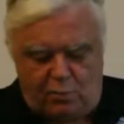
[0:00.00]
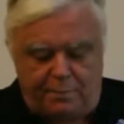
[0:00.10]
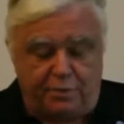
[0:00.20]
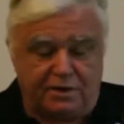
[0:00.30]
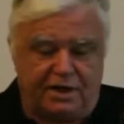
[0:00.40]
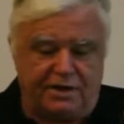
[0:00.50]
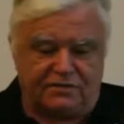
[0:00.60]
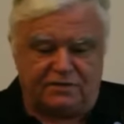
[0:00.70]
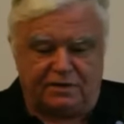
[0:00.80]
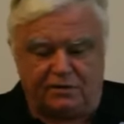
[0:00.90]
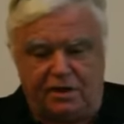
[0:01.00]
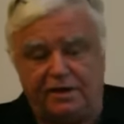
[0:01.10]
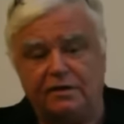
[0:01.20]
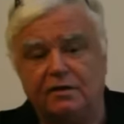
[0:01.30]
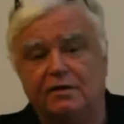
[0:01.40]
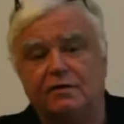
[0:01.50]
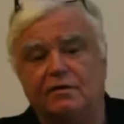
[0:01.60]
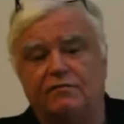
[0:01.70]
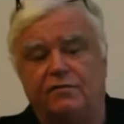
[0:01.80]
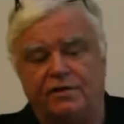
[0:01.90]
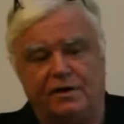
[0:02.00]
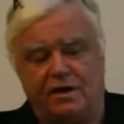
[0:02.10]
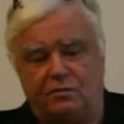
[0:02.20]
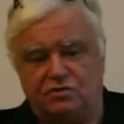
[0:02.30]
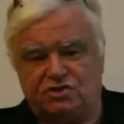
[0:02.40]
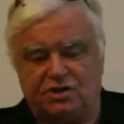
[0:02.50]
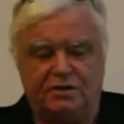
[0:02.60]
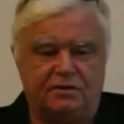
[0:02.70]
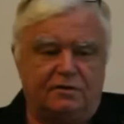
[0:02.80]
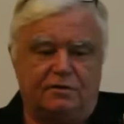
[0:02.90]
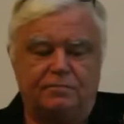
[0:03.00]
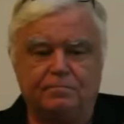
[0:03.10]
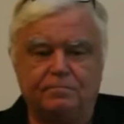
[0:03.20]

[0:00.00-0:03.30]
putting our necks on the line for the accounts. And I'm